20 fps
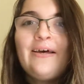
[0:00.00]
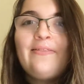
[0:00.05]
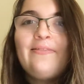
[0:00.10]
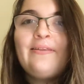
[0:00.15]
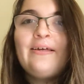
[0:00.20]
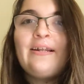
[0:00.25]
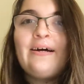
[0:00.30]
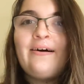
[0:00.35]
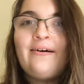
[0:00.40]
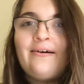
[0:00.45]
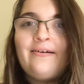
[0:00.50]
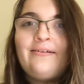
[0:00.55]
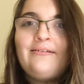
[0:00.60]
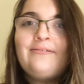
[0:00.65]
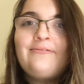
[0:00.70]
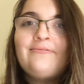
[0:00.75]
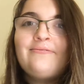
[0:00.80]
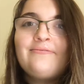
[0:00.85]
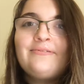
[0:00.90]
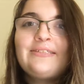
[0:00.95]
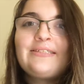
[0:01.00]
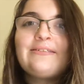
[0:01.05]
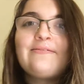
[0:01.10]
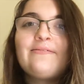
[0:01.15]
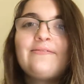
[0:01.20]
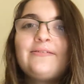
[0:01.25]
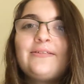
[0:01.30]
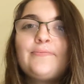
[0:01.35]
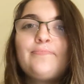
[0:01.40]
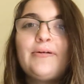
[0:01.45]
that I used
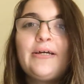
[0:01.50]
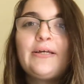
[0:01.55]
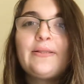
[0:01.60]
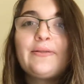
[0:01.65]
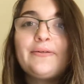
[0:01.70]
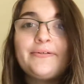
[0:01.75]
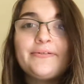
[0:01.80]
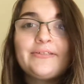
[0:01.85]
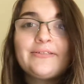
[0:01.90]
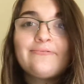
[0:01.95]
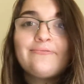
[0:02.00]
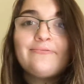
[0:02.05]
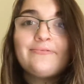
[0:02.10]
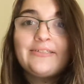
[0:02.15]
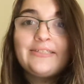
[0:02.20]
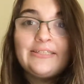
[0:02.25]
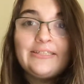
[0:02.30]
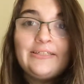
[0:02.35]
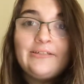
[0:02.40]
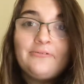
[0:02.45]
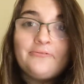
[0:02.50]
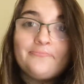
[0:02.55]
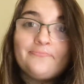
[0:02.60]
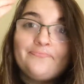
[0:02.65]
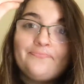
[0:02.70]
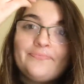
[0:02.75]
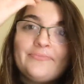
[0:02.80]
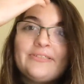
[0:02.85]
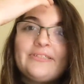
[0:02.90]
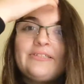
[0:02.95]
to pick those schools to you
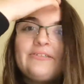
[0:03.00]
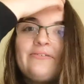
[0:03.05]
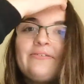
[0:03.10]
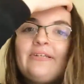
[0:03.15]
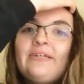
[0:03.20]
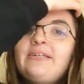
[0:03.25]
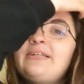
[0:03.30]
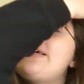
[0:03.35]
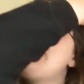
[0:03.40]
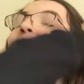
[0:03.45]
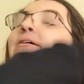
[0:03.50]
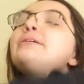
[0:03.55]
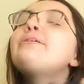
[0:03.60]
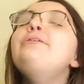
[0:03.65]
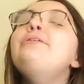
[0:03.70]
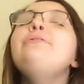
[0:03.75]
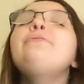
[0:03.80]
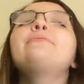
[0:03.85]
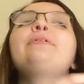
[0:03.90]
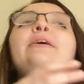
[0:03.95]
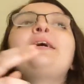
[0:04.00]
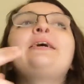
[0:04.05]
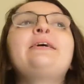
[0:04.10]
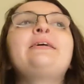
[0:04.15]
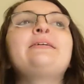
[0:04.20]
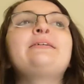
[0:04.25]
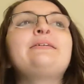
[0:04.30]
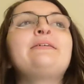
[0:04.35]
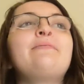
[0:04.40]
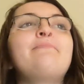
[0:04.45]
so that you
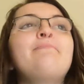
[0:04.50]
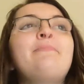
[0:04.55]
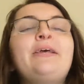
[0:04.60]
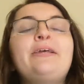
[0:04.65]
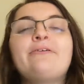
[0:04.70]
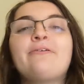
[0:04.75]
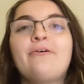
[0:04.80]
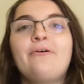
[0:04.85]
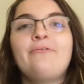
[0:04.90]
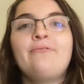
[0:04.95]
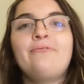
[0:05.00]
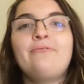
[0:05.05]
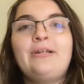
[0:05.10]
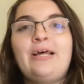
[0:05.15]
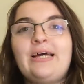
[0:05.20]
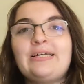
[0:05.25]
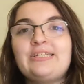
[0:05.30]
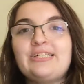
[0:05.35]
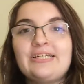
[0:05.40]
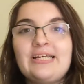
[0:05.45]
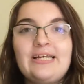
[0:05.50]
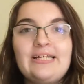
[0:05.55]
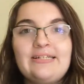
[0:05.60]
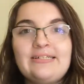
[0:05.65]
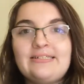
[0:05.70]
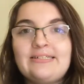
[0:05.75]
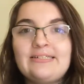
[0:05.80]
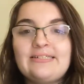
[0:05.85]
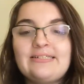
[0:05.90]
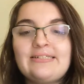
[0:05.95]
can make your own
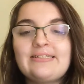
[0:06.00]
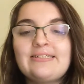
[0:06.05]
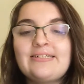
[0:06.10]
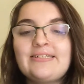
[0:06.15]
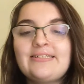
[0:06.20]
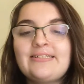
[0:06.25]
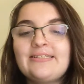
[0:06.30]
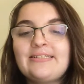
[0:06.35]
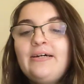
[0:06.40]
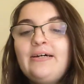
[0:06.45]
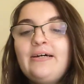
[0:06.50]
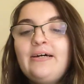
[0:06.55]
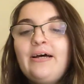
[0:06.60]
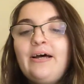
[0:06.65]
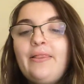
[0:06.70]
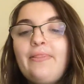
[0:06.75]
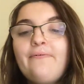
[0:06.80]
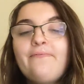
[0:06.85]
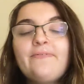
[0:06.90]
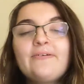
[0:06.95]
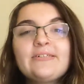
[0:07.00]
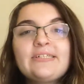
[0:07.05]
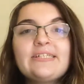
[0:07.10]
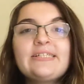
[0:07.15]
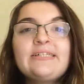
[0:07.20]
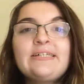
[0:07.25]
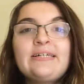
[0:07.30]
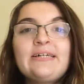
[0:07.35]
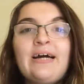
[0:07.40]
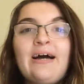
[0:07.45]
educated decision. The first
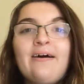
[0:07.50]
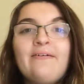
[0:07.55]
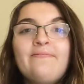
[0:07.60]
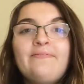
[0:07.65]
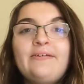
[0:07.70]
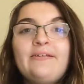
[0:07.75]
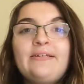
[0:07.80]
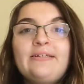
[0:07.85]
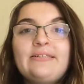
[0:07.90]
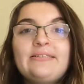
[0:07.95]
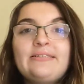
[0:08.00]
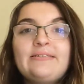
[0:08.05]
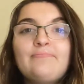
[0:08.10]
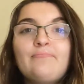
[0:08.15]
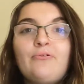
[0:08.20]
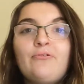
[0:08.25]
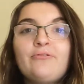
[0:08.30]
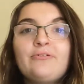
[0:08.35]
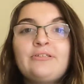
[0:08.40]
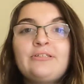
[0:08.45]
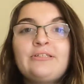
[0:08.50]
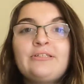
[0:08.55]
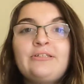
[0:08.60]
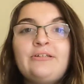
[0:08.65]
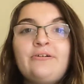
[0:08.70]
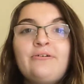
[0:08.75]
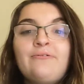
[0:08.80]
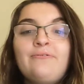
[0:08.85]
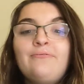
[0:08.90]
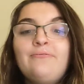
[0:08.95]
thing I feel like it's important to
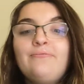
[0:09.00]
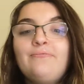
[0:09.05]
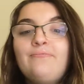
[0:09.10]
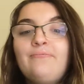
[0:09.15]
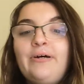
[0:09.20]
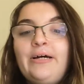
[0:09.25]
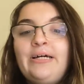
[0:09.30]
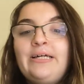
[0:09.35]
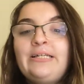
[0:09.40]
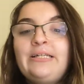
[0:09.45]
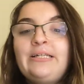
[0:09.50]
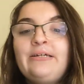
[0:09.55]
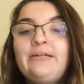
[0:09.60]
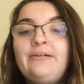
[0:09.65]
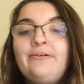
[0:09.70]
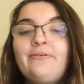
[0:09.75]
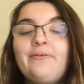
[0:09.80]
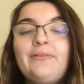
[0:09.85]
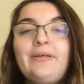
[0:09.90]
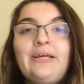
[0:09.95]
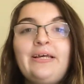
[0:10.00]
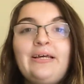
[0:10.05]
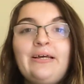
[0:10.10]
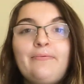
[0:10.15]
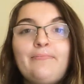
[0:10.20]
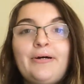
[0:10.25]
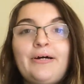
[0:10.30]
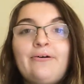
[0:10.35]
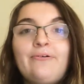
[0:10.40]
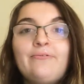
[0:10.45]
know when you're thinking
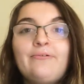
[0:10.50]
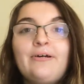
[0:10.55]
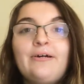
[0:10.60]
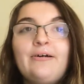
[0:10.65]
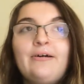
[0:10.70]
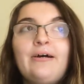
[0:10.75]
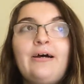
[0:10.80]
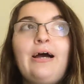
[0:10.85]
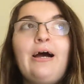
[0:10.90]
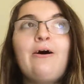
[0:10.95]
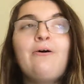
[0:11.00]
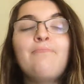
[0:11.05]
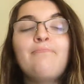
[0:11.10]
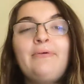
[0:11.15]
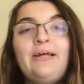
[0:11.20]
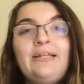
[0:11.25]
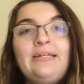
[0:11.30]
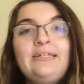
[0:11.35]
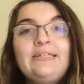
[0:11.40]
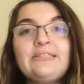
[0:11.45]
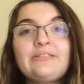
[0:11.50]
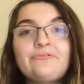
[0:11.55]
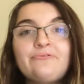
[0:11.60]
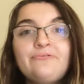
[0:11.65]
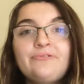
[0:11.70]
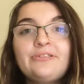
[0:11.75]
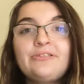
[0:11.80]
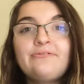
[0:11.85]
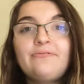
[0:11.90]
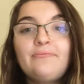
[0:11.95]
about how many
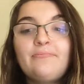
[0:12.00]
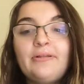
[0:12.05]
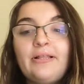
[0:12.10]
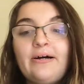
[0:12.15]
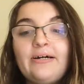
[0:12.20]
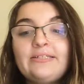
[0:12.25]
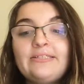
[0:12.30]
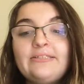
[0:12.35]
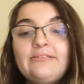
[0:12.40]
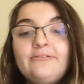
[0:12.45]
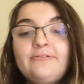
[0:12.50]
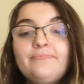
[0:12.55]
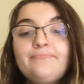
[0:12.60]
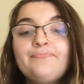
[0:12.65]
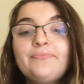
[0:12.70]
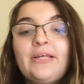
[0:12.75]
schools to apply to